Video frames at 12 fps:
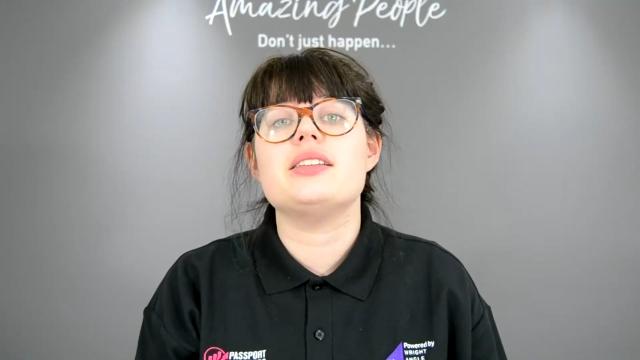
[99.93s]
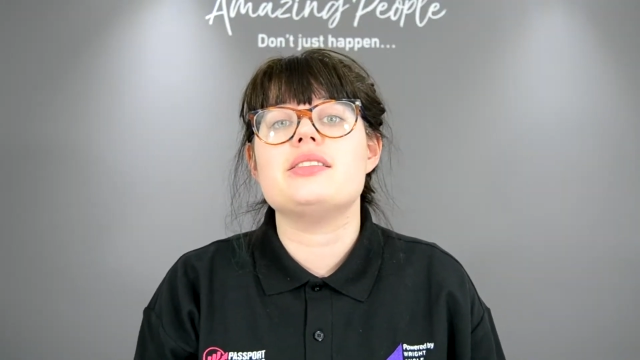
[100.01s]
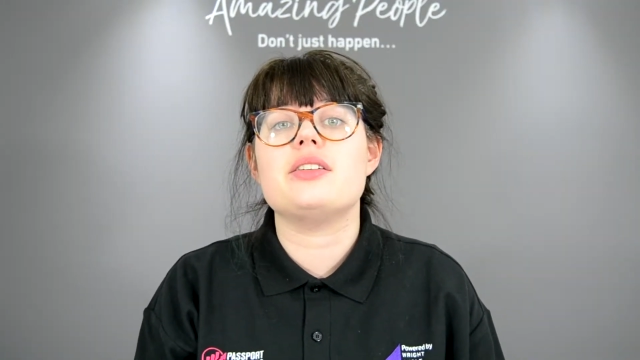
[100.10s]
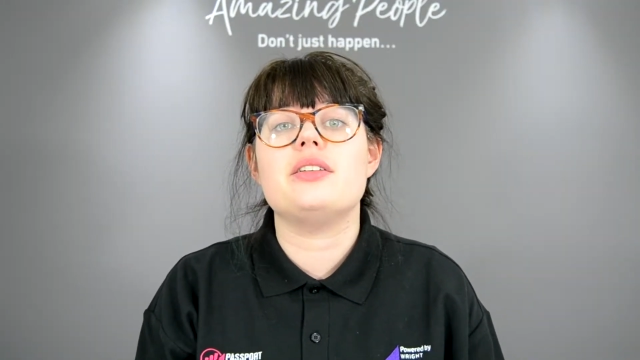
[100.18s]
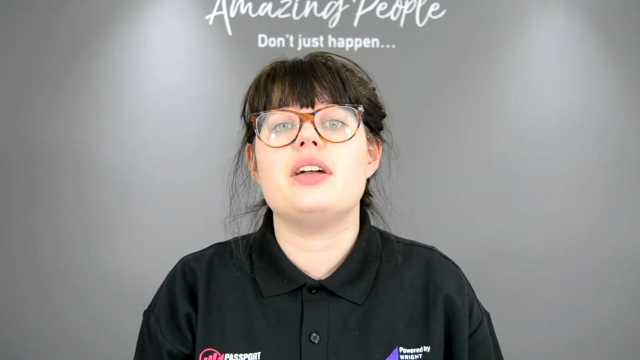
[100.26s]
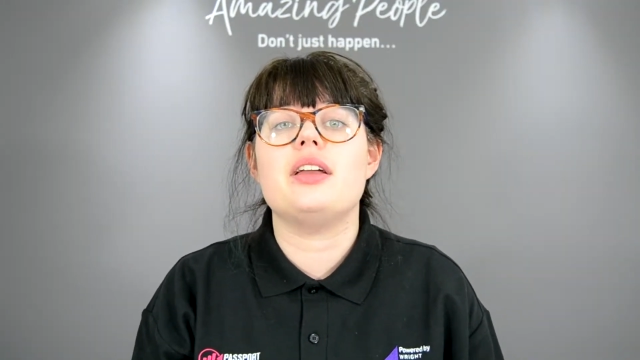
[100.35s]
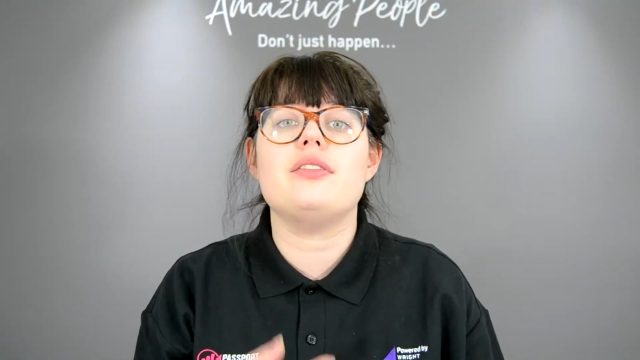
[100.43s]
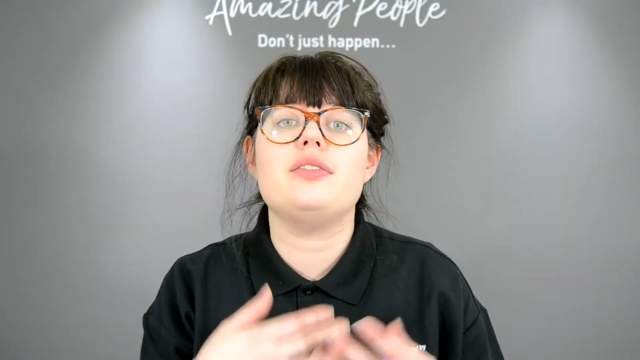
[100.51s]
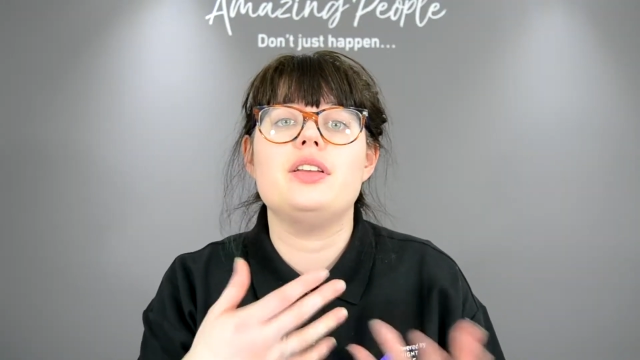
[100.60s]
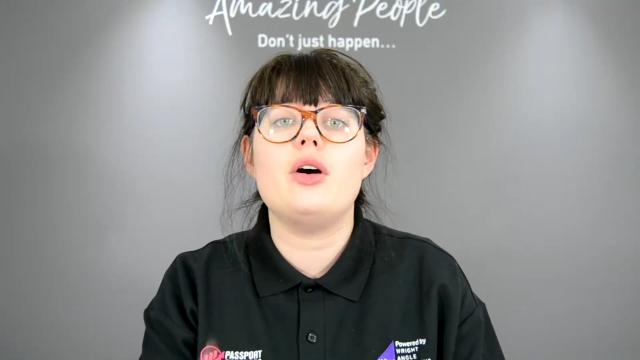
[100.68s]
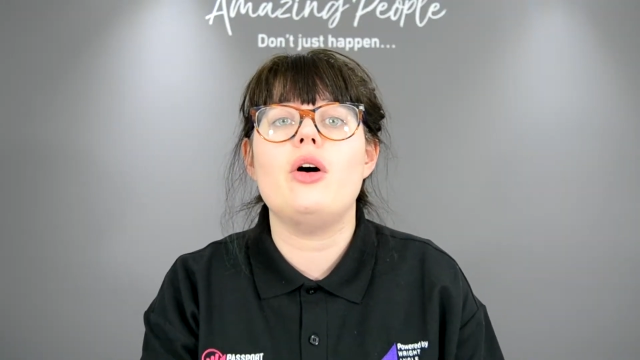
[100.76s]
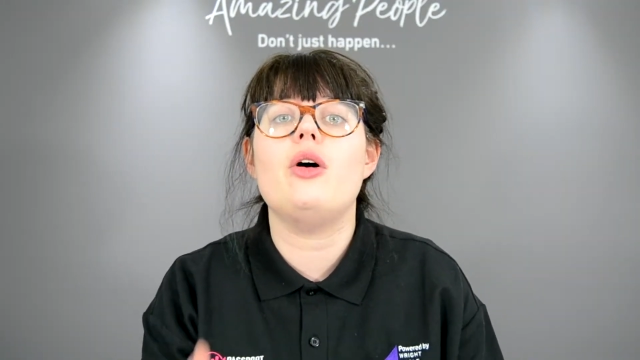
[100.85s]
so if
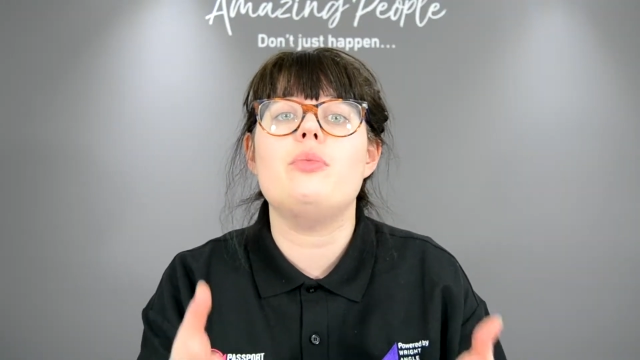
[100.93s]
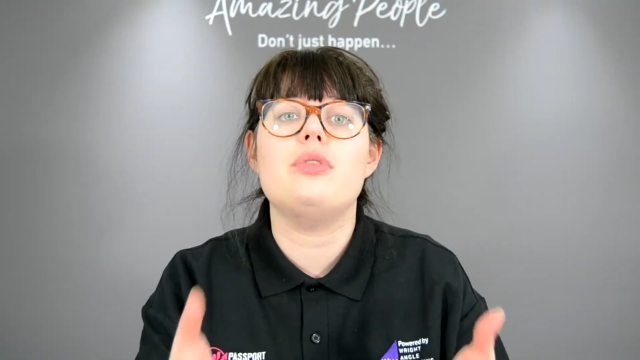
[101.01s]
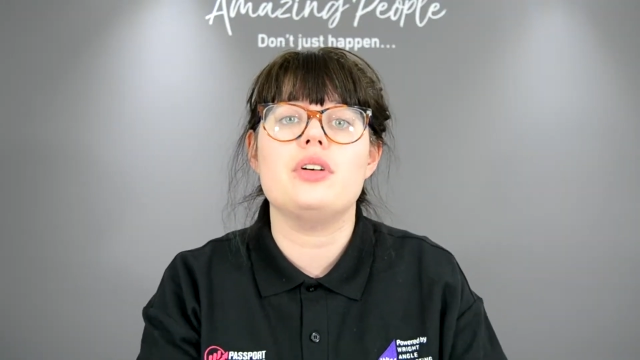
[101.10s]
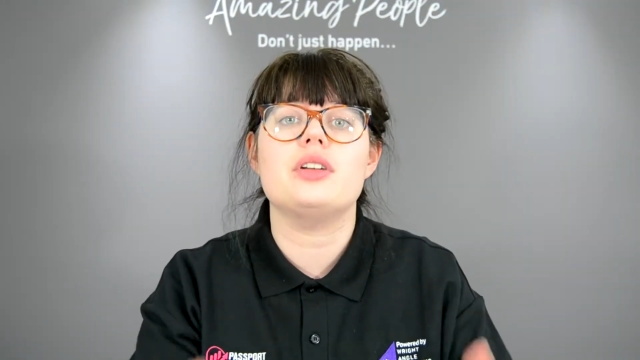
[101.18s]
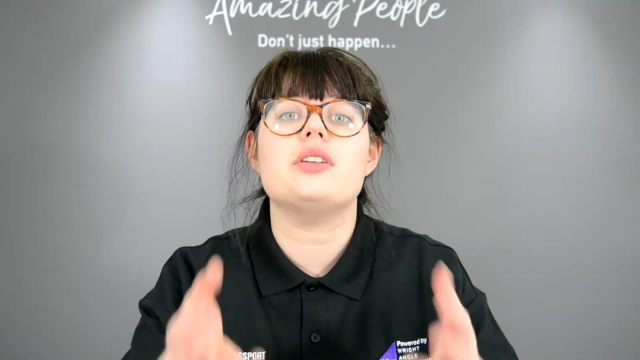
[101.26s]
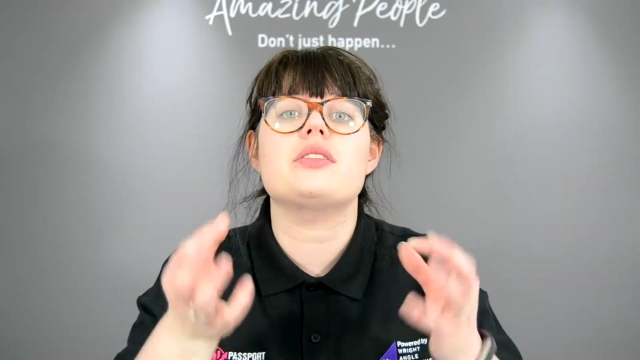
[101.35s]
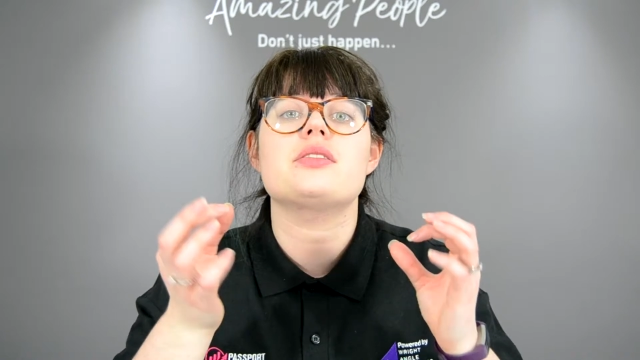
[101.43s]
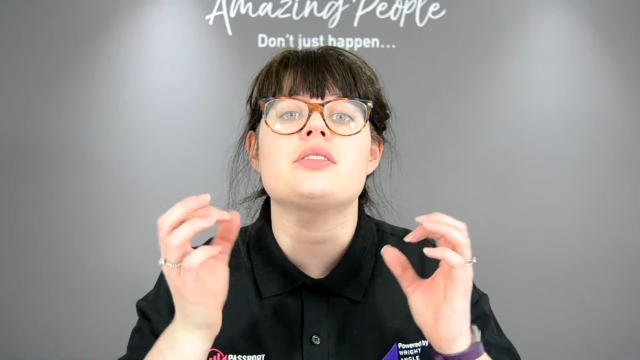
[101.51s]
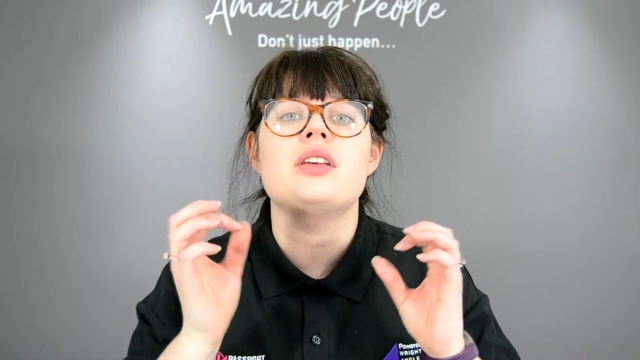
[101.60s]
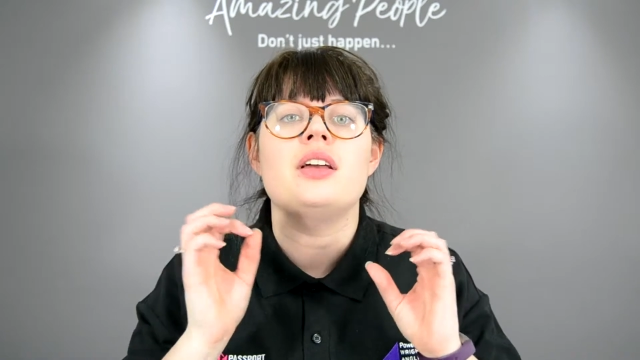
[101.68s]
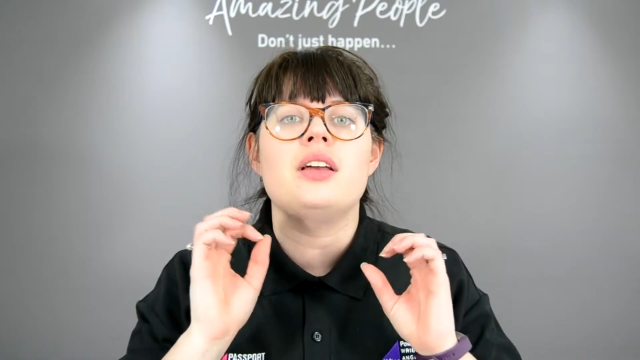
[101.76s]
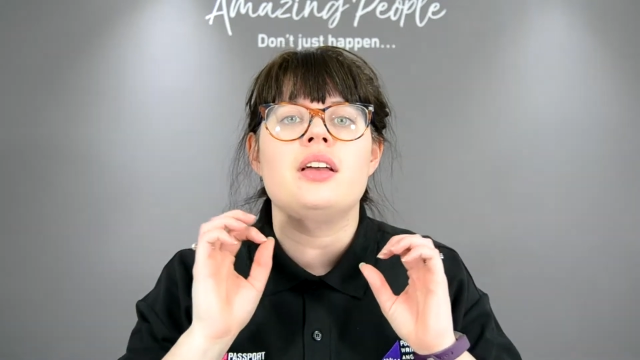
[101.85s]
your products,